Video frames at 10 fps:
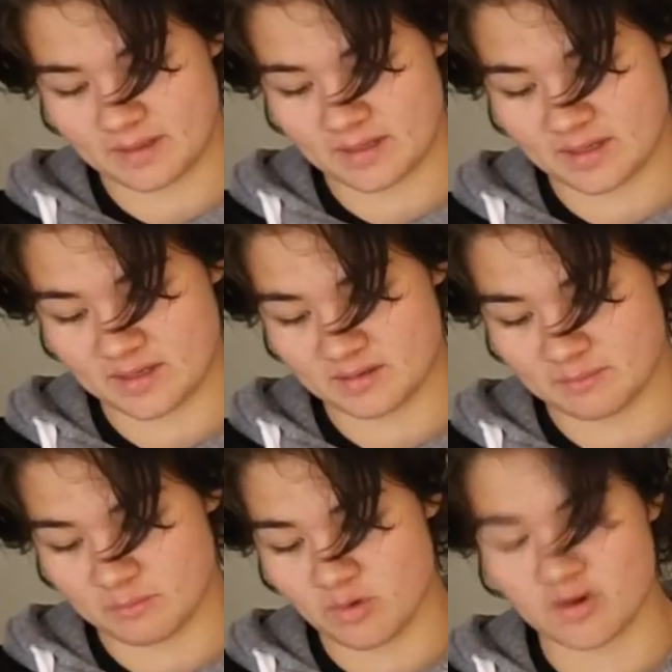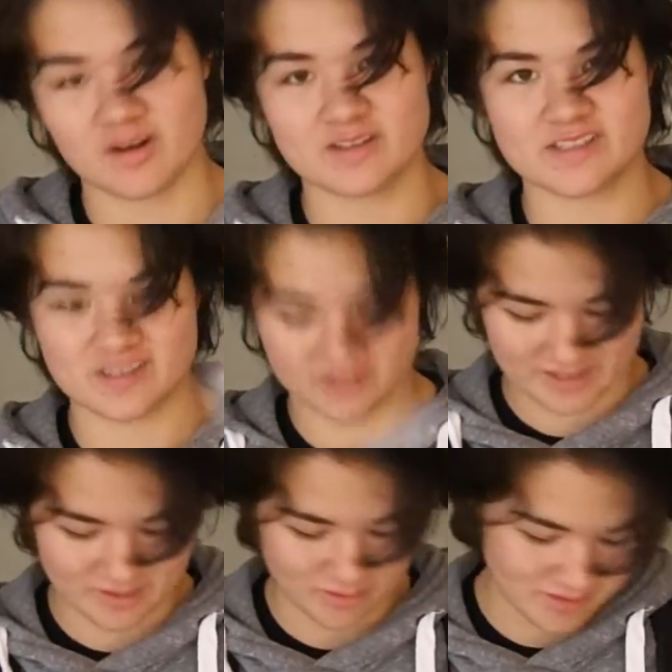And more
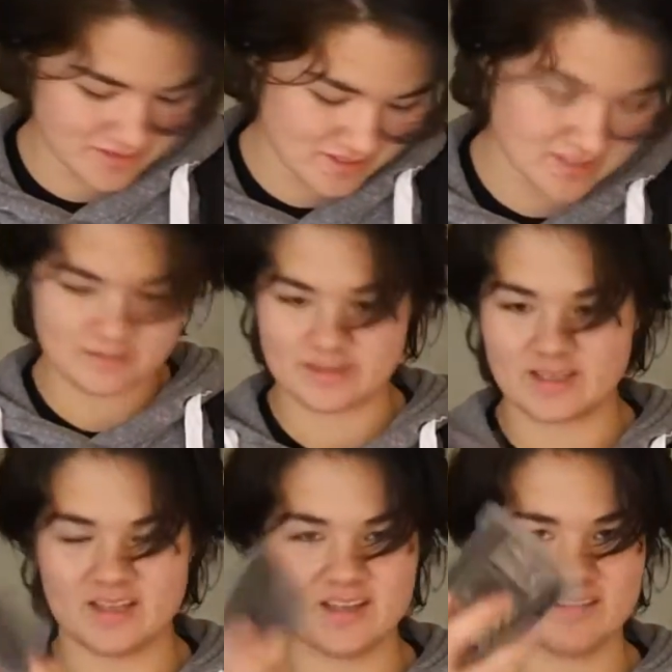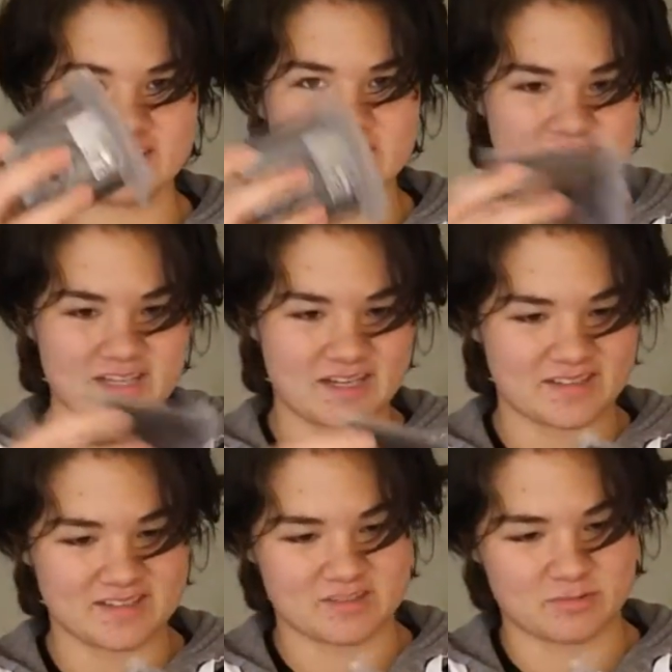auxiliary cords thingy, which is I
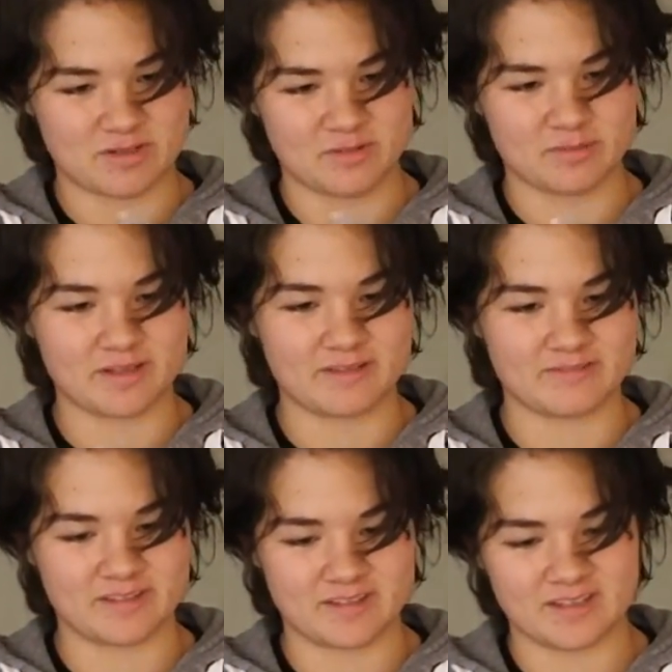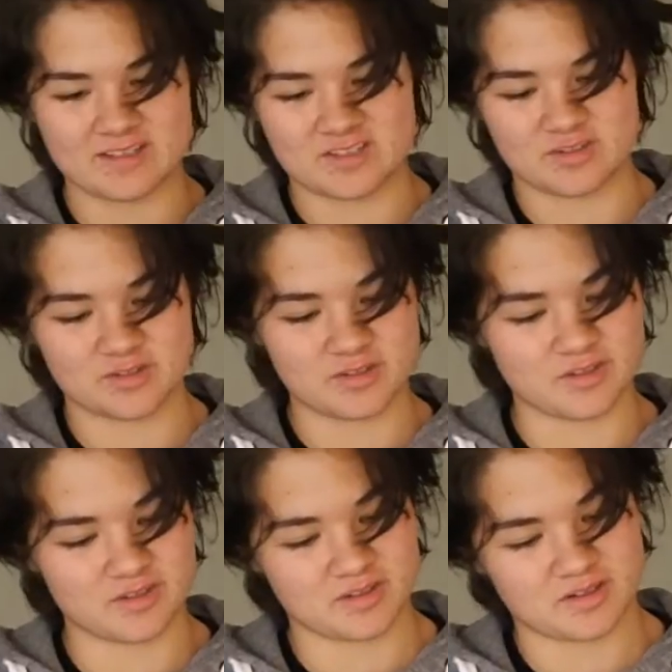guess is what you plug everything into
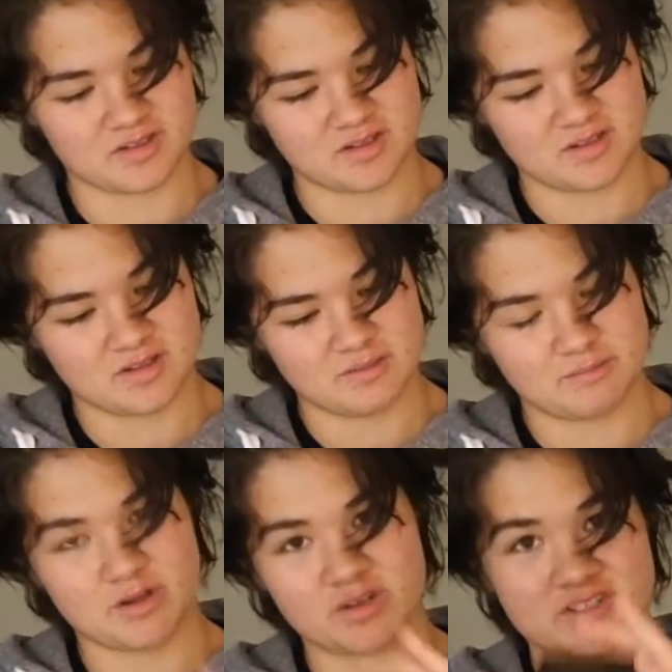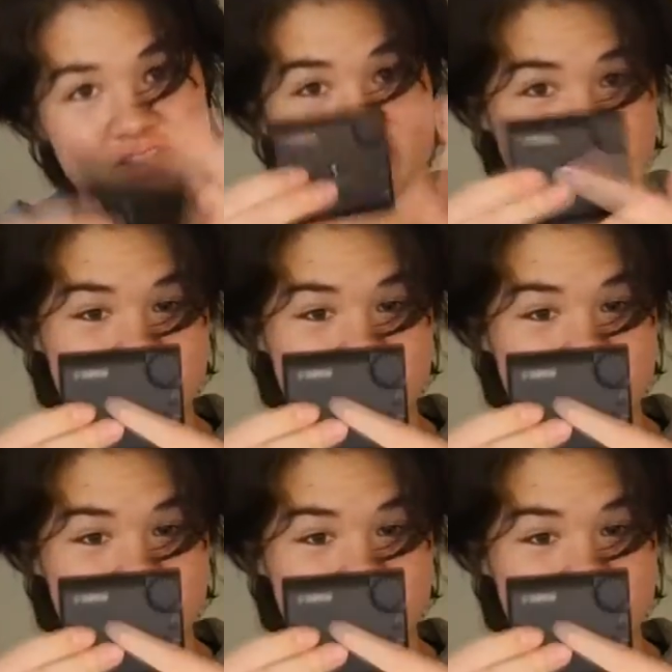your personal